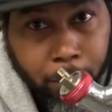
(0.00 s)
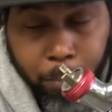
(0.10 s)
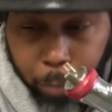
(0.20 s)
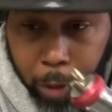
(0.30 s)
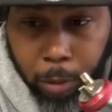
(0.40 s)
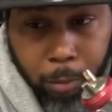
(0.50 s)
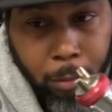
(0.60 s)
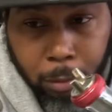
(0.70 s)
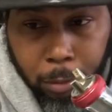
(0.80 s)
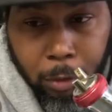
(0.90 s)
But
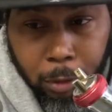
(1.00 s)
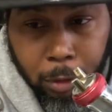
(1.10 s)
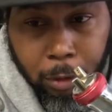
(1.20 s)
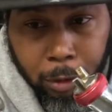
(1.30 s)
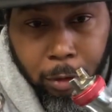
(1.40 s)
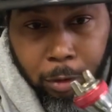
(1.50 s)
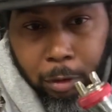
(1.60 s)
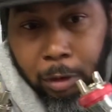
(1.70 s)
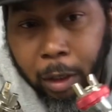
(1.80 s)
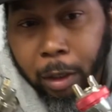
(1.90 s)

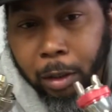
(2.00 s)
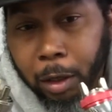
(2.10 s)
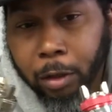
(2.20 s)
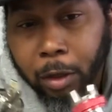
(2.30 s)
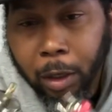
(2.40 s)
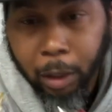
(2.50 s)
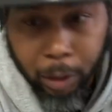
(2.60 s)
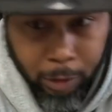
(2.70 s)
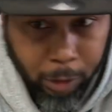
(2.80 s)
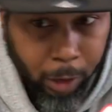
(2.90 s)
take another
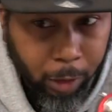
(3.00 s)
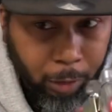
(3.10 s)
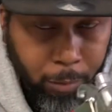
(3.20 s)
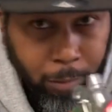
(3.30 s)
glance at it,